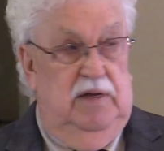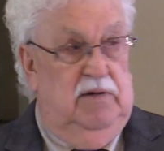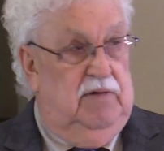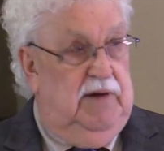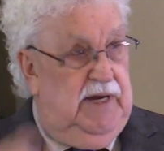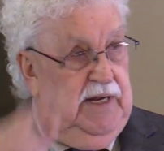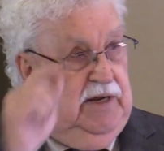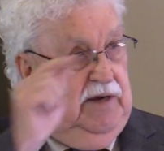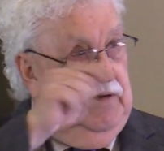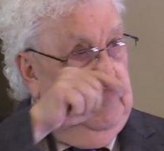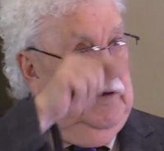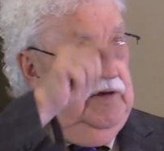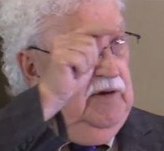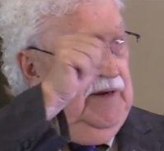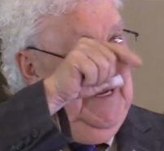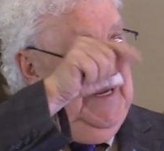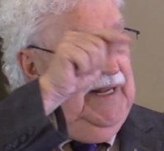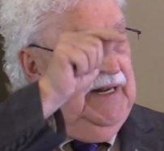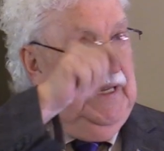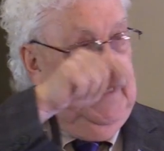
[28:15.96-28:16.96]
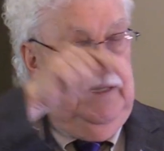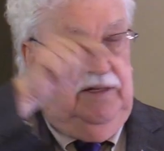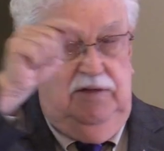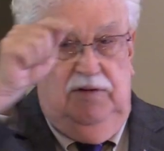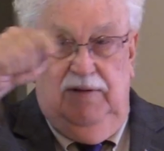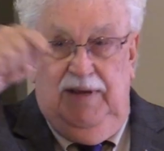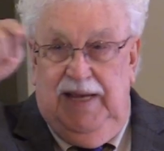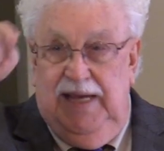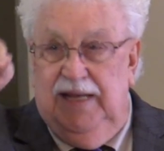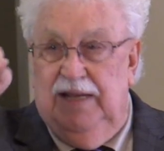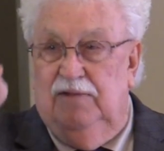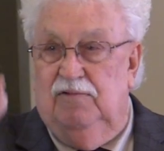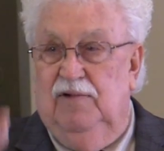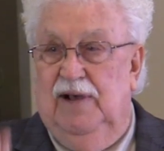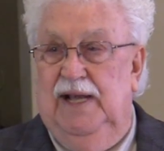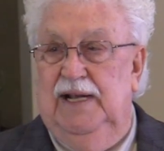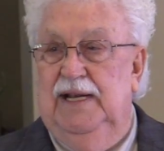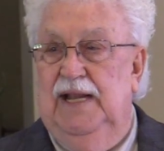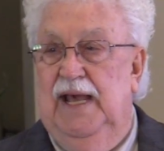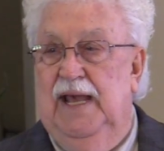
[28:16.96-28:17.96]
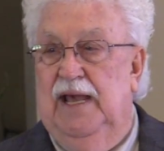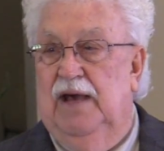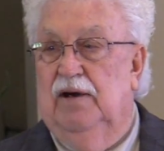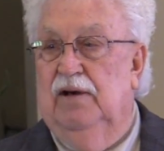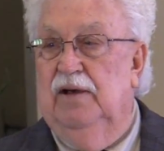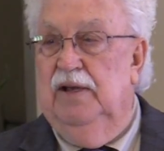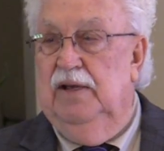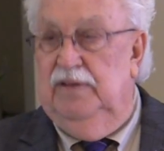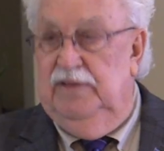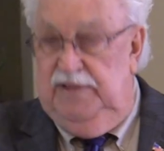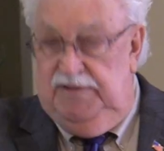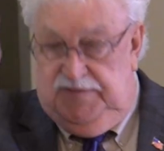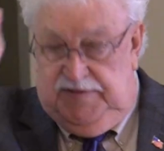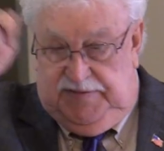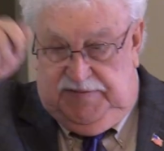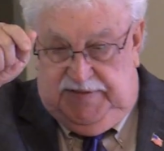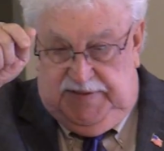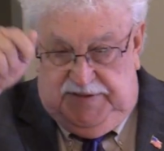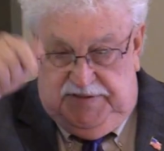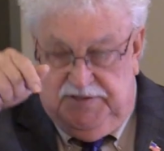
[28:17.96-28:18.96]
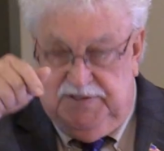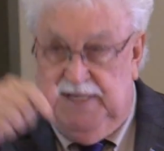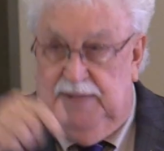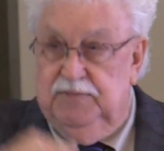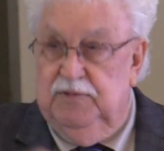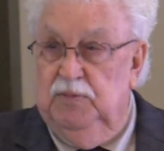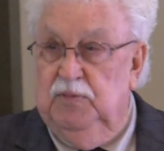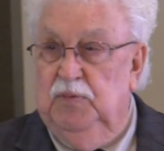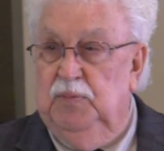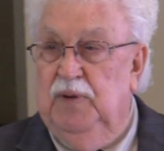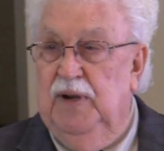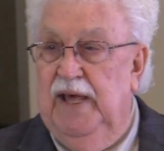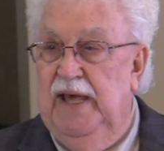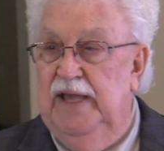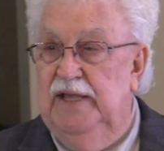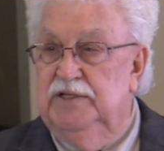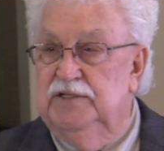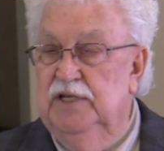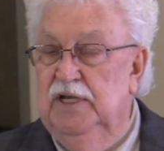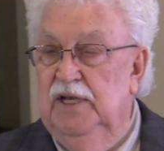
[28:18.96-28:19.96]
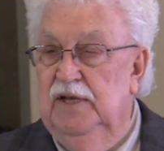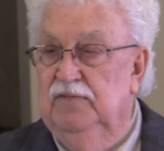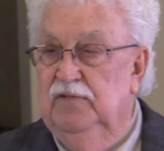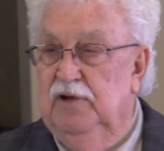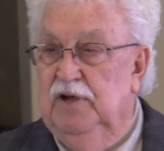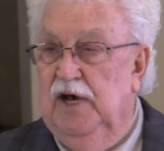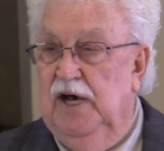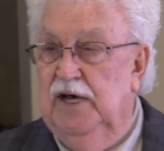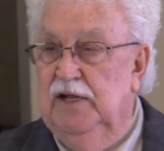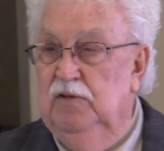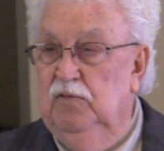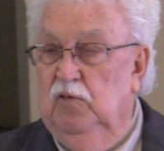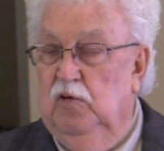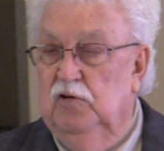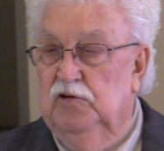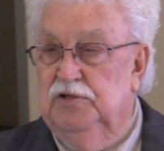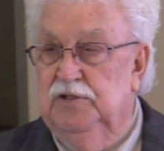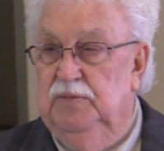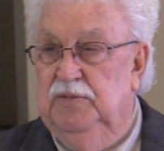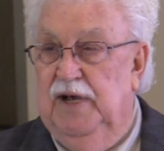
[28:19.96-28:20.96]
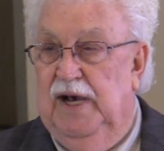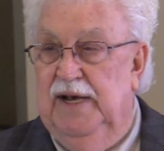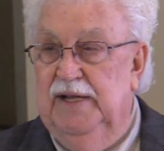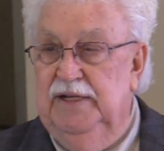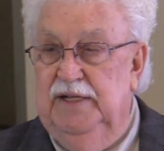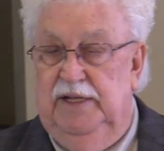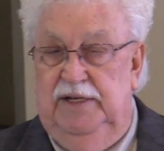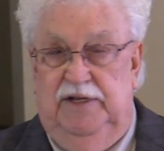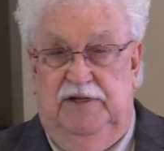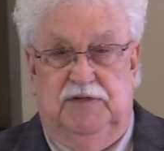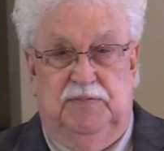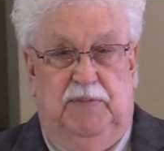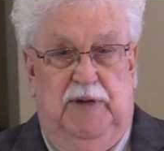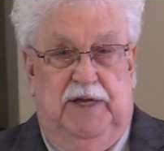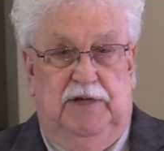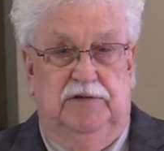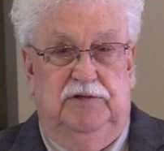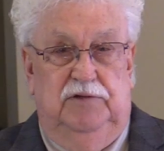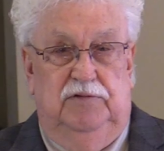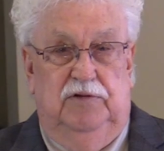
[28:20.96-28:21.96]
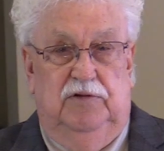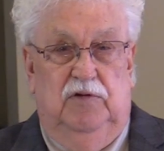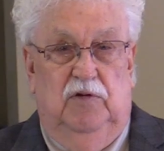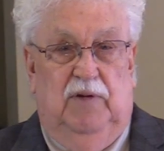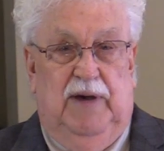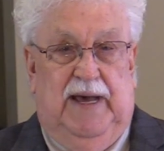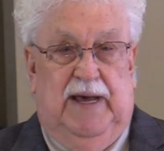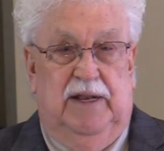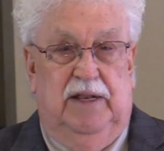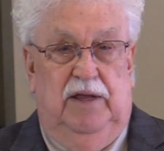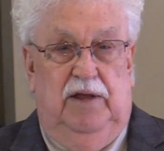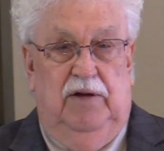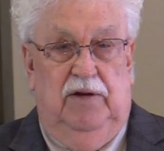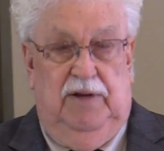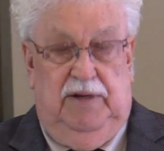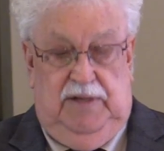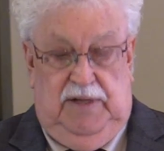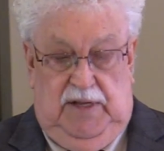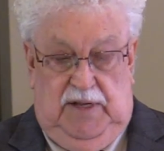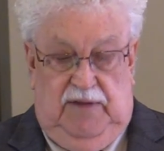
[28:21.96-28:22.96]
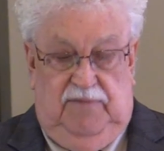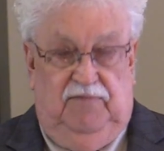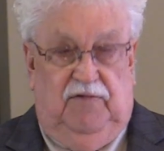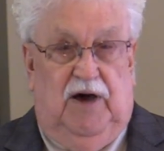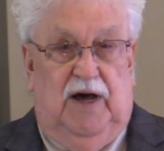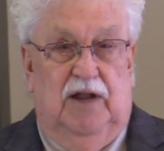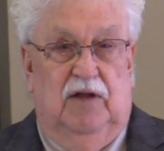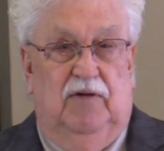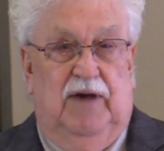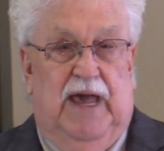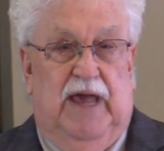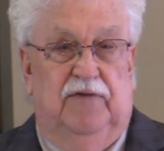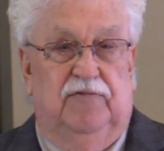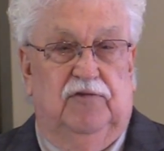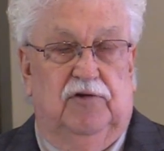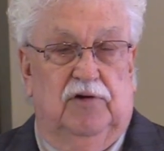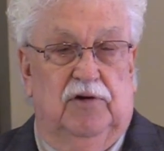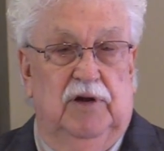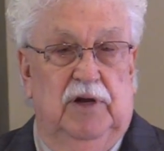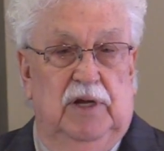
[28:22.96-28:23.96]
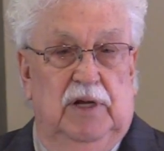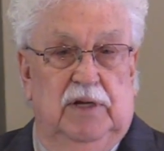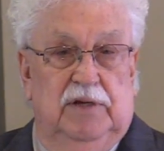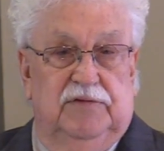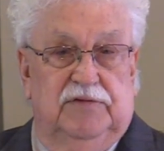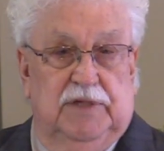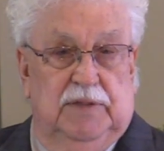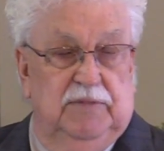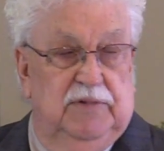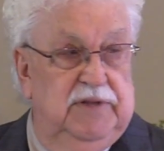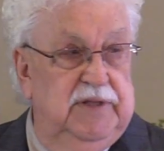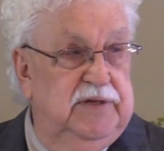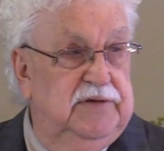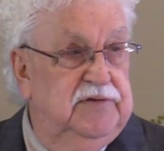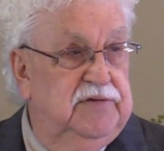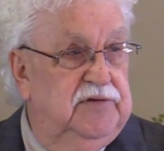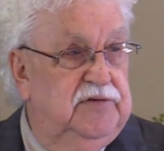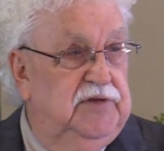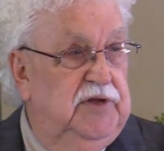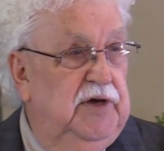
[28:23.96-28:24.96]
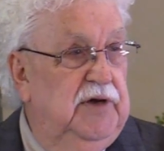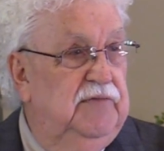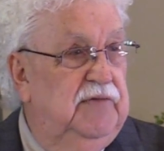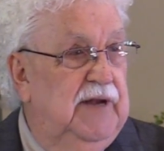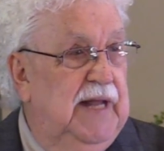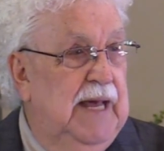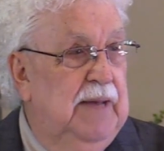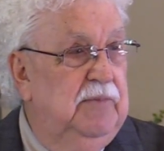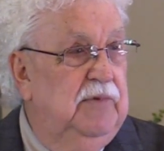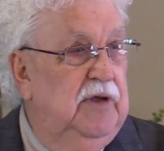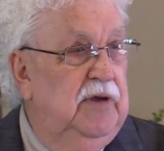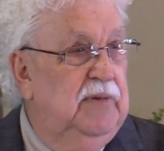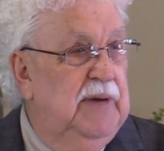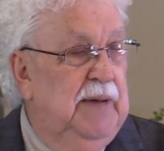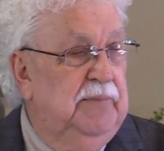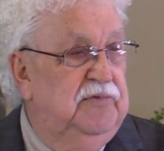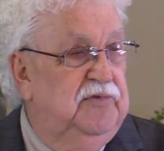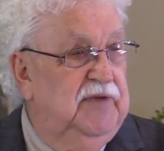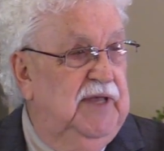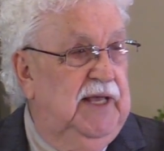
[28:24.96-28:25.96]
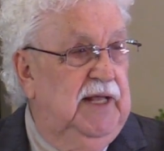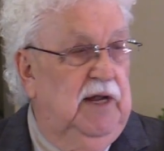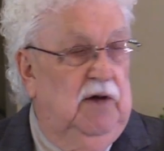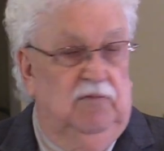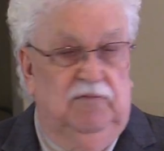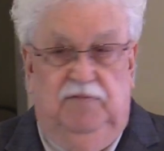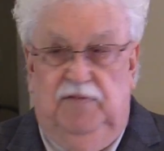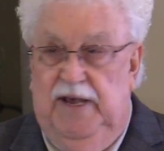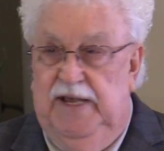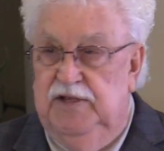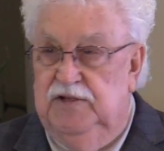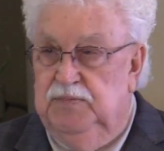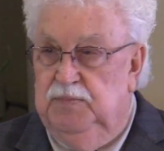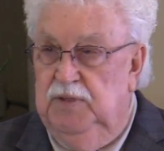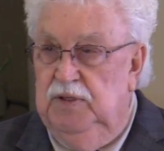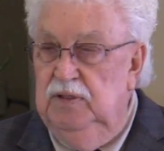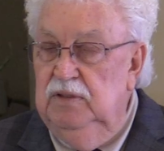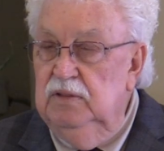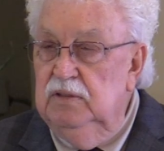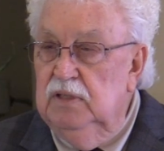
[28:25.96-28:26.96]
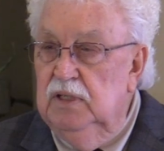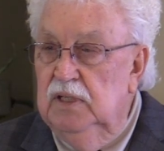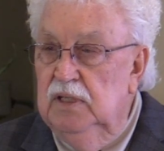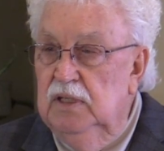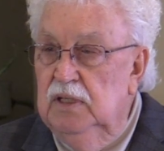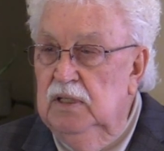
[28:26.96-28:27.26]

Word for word: Right here. You're in it. You're in it right now. This is the acceptable place for God to worship. God doesn't expect you to go out here and follow after some of this stuff that I'm here, I'm seeing on Facebook.